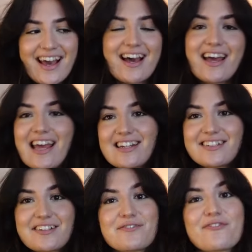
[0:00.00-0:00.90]

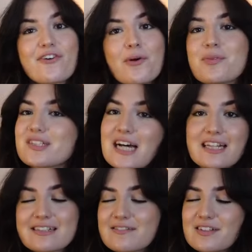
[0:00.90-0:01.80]
and from the
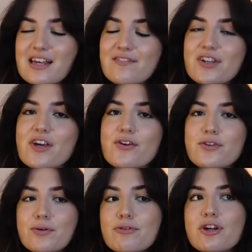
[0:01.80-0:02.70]
title of today's video
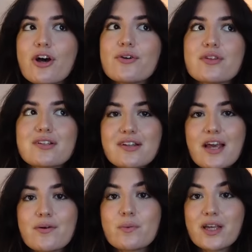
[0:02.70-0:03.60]
you will know that
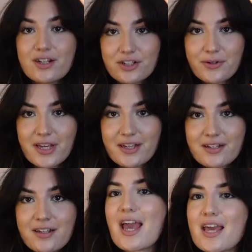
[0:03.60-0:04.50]
today we are doing
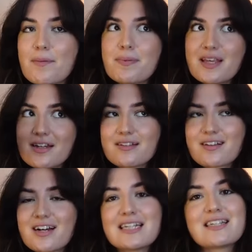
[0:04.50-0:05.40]
a beginner's
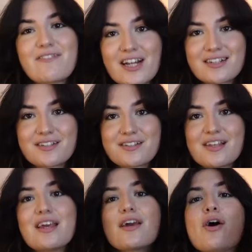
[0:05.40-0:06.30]
guide to
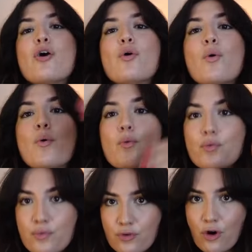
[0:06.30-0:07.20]
fantasy
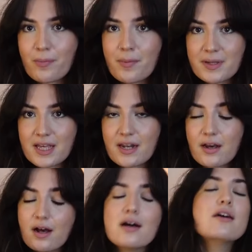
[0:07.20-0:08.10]
from a
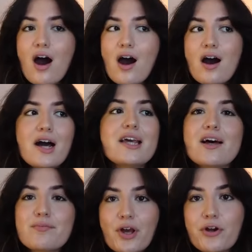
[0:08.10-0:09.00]
beginner. I
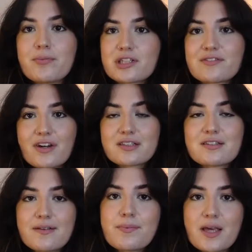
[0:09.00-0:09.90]
am very much a
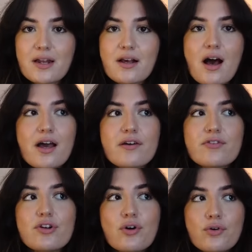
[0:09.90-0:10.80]
fantasy beginner. I have
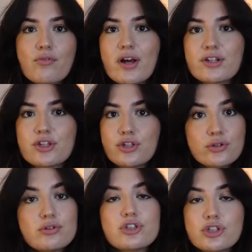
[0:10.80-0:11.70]
not read
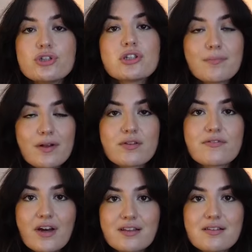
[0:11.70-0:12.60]
huge, huge amounts of
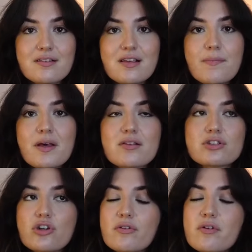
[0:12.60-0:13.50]
fantasy, but it's a
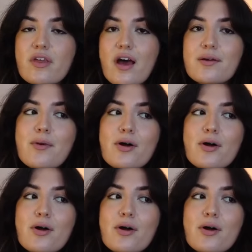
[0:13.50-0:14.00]
genre that I'm